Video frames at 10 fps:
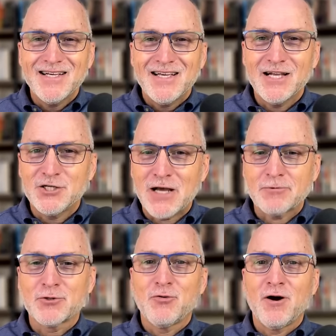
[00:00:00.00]
In
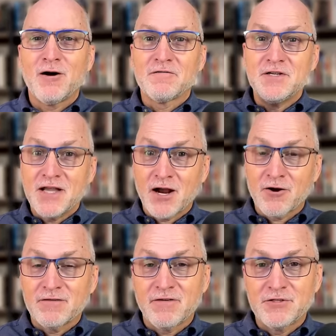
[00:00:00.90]
chapter 12, the
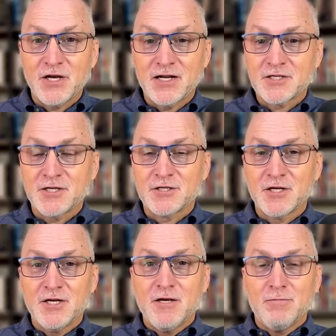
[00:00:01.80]
narrative of Genesis
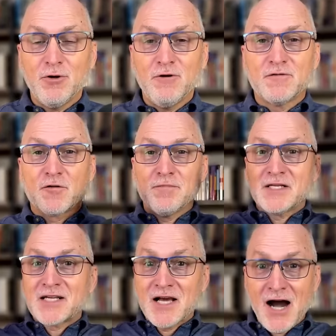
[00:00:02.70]
moves from this
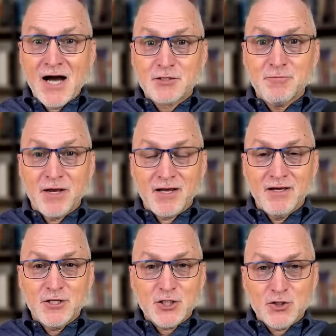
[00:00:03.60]
cosmic,
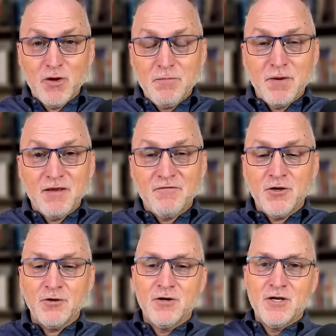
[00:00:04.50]
sweeping
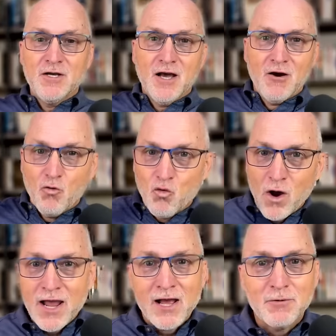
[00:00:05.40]
view
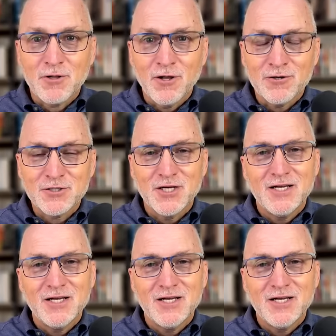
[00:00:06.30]
way up close